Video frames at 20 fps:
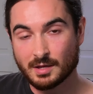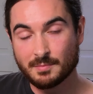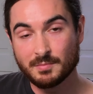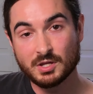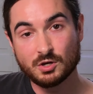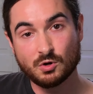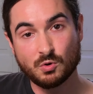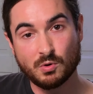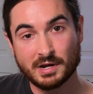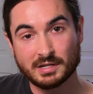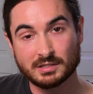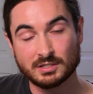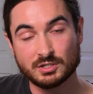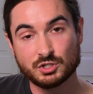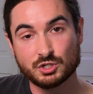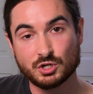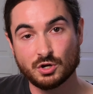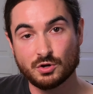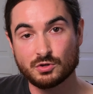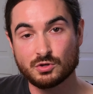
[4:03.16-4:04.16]
me quickly
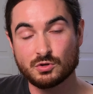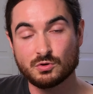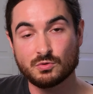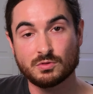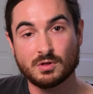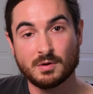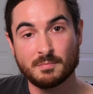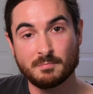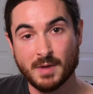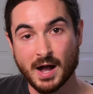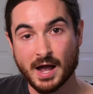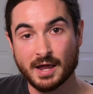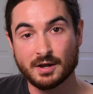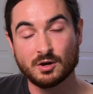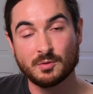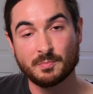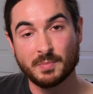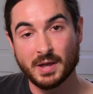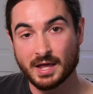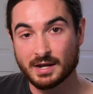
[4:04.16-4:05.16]
show you the
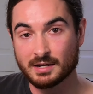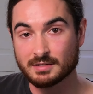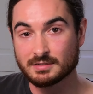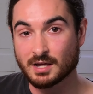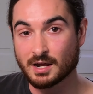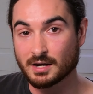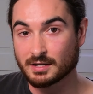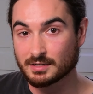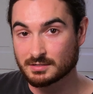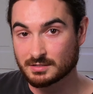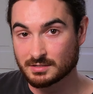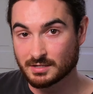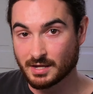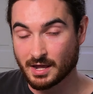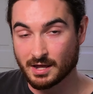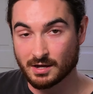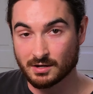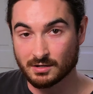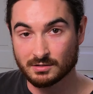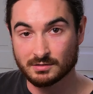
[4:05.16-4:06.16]
minor pentatonic
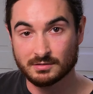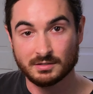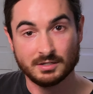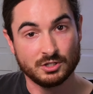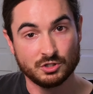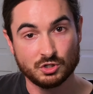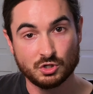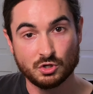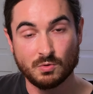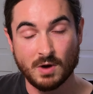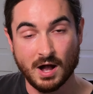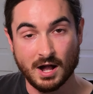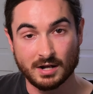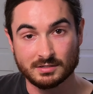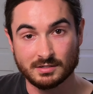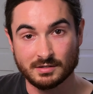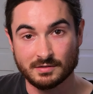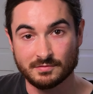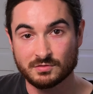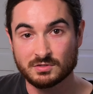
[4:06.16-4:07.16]
scale in 2
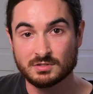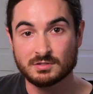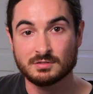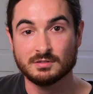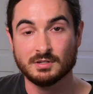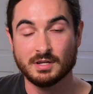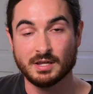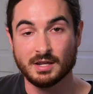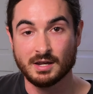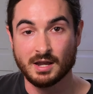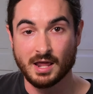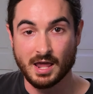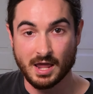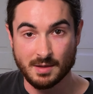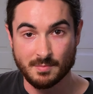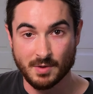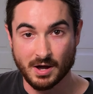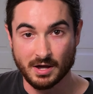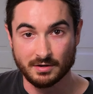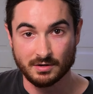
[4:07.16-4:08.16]
octaves in
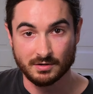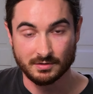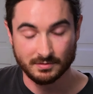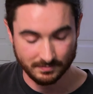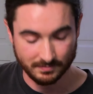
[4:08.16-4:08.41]
A minor.